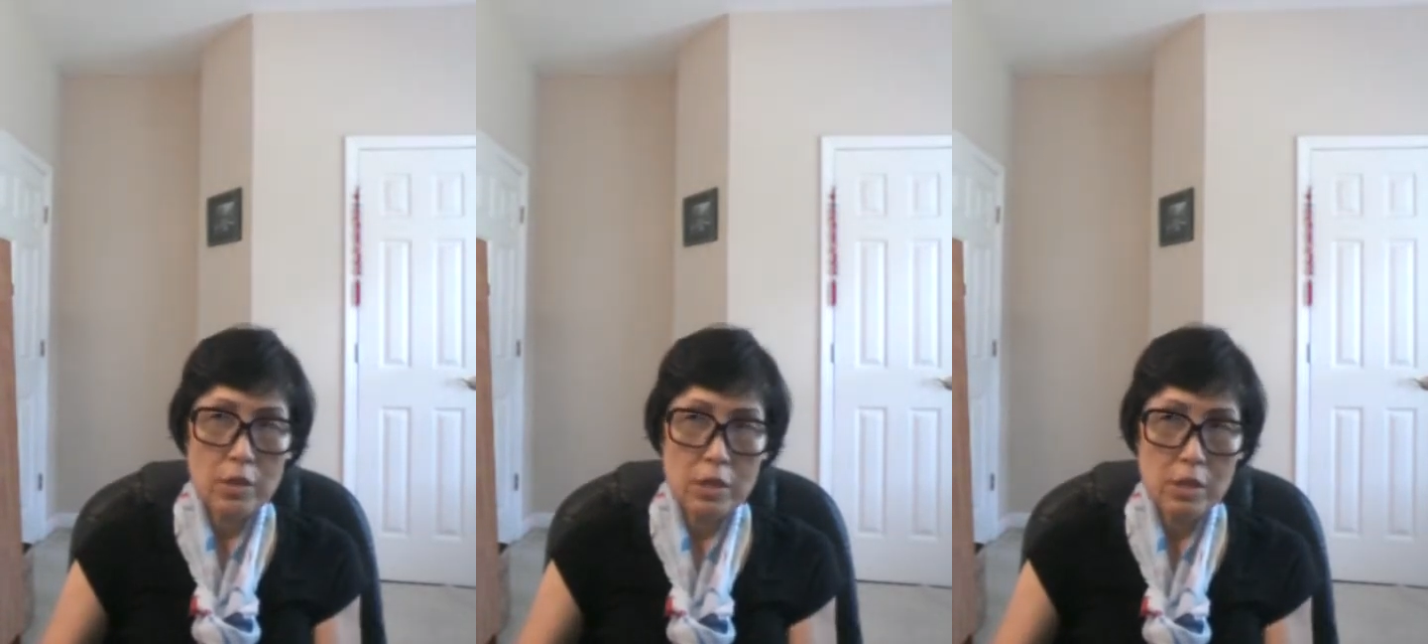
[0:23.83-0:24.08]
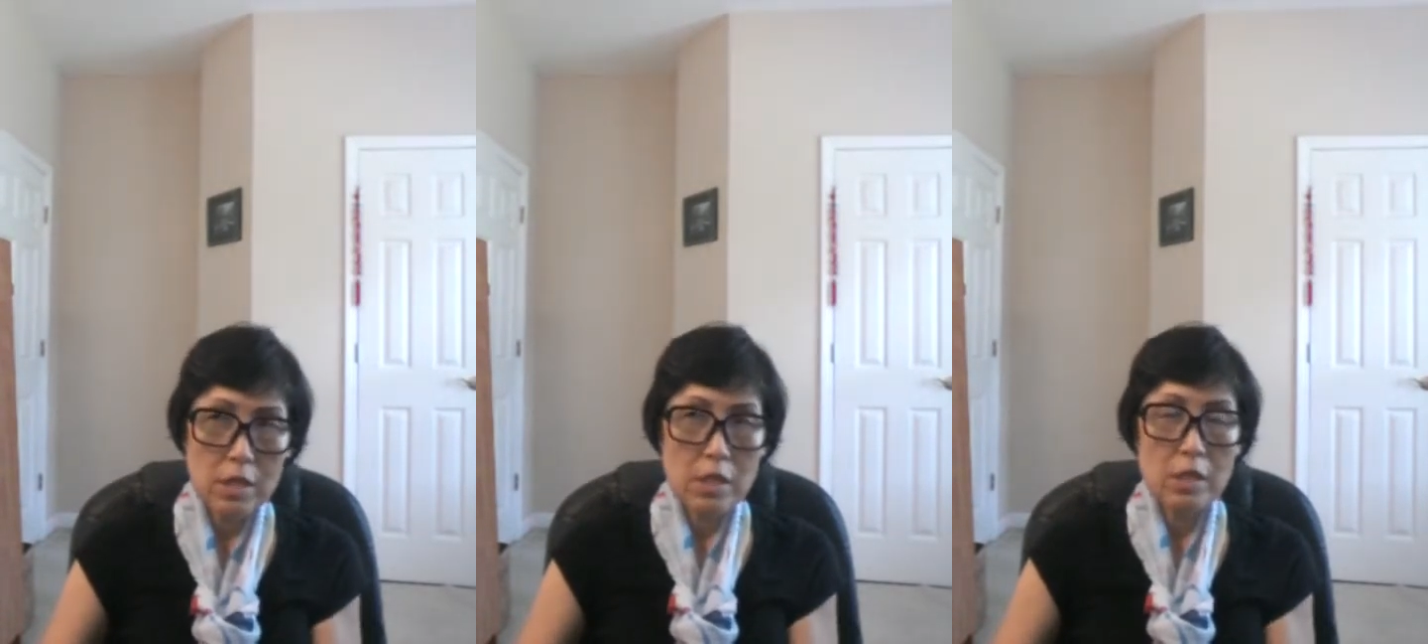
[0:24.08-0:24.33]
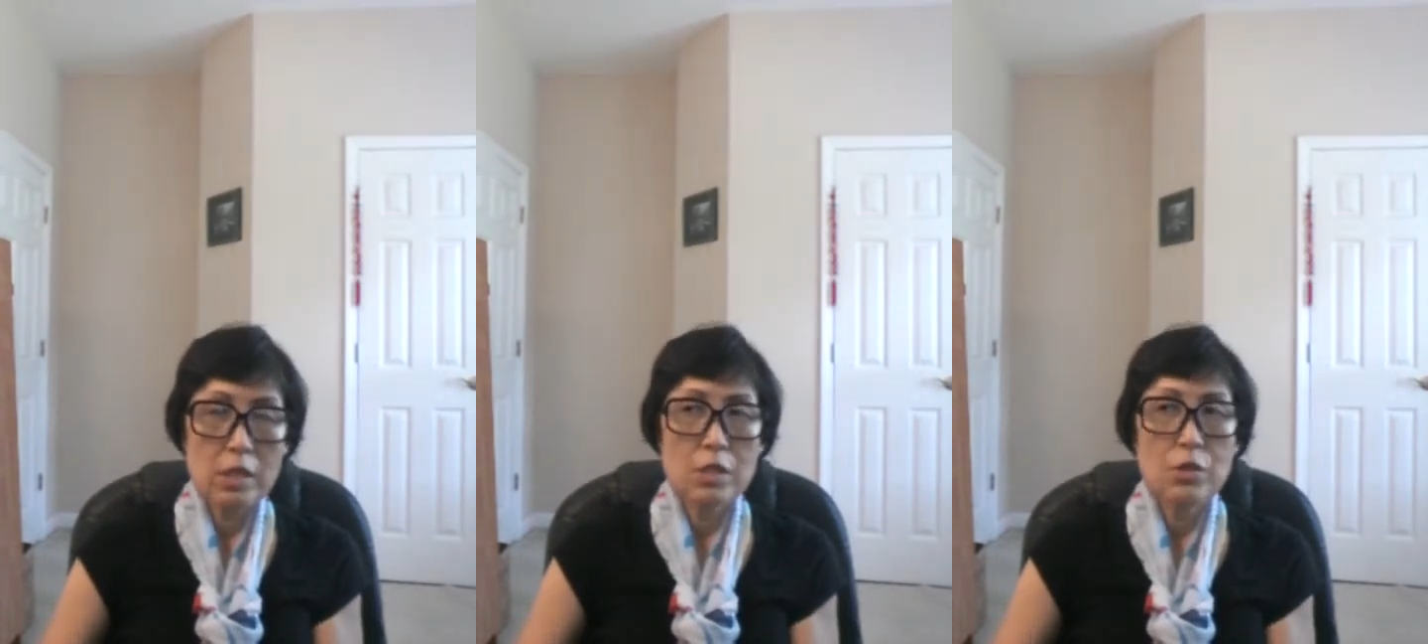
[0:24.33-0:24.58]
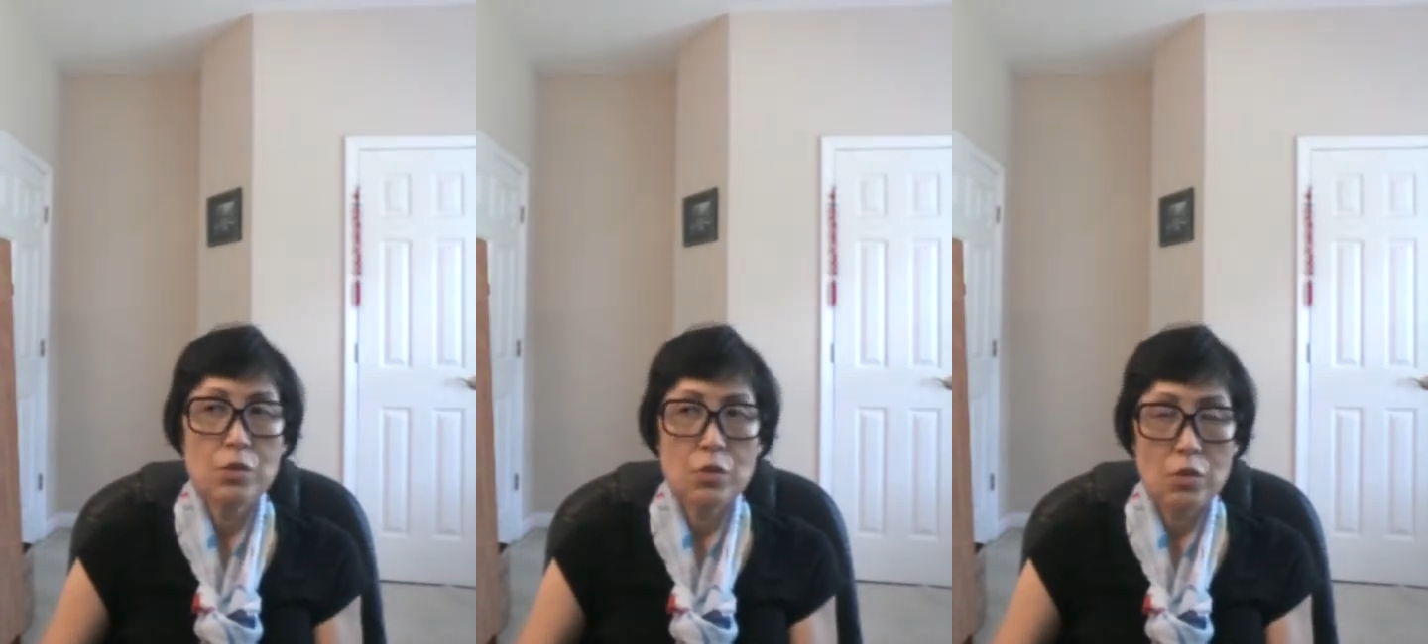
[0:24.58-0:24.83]

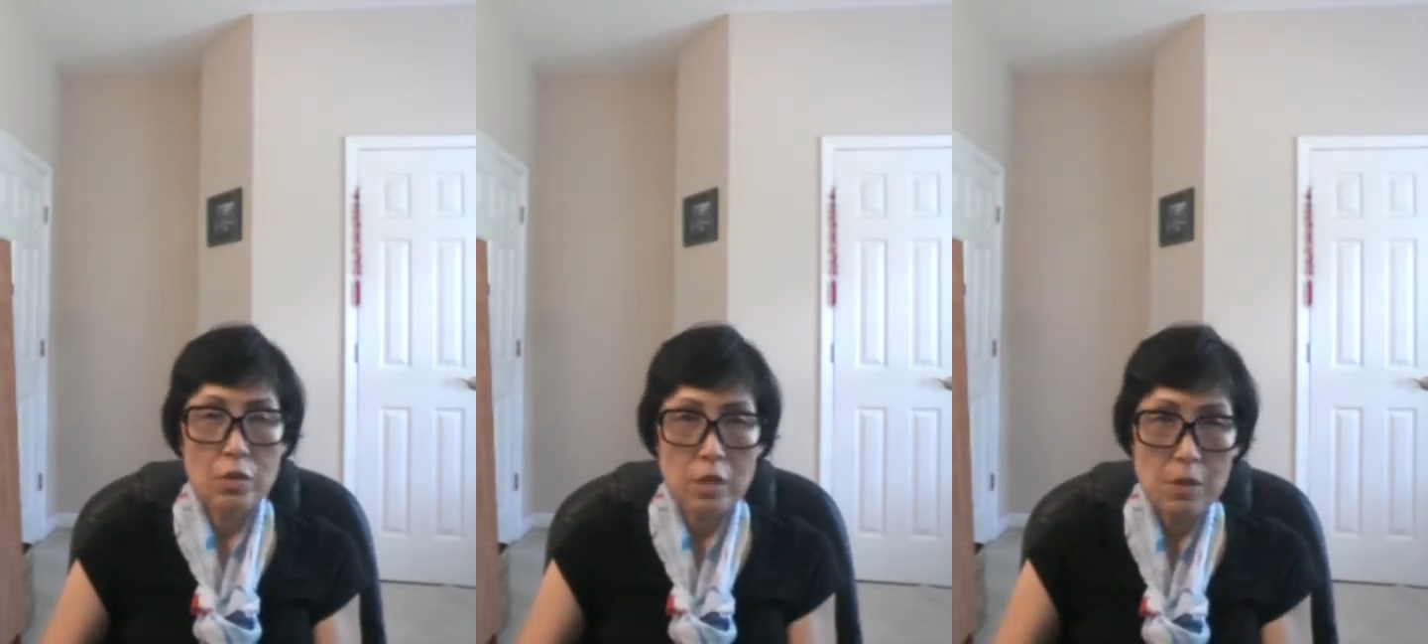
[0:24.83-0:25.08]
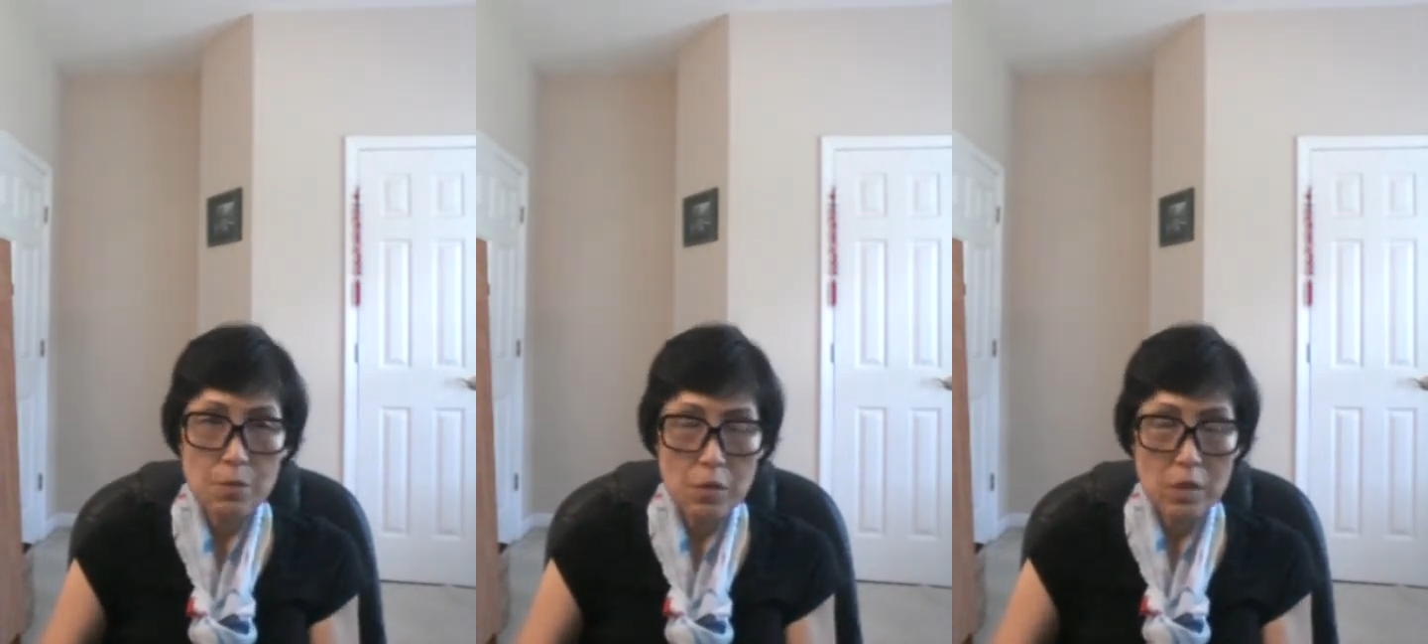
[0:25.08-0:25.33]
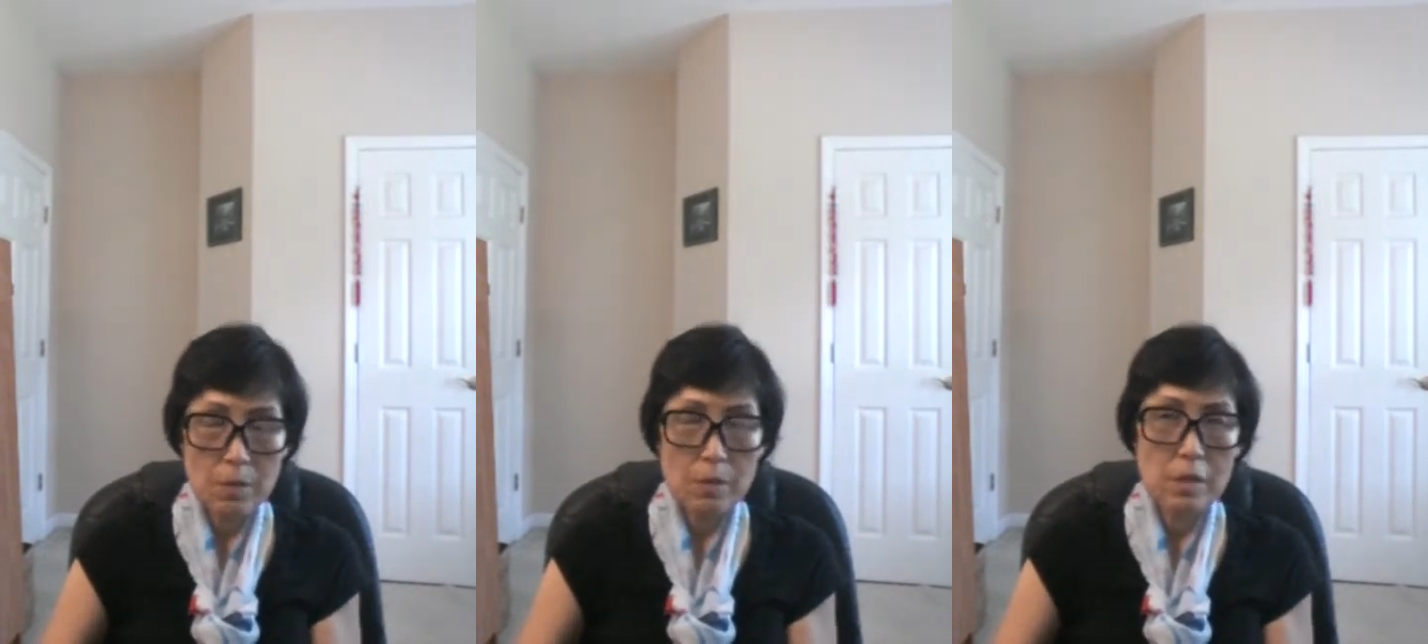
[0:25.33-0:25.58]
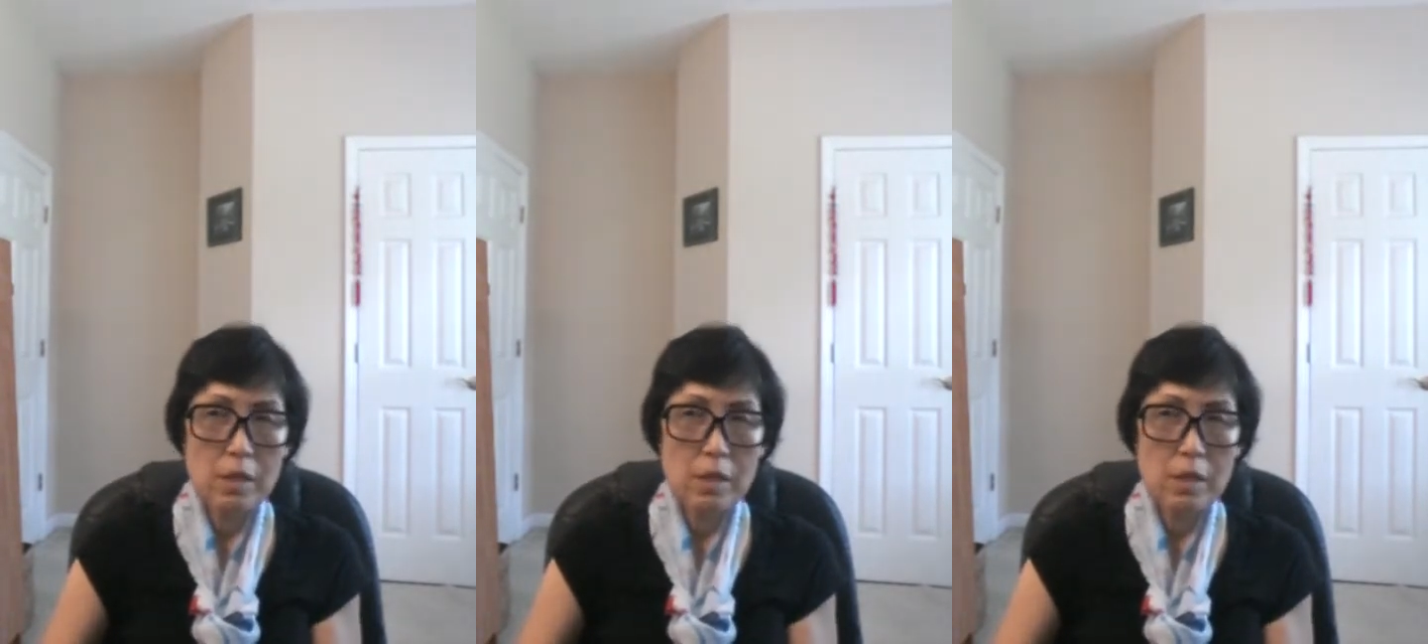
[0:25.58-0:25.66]
conditions or symptoms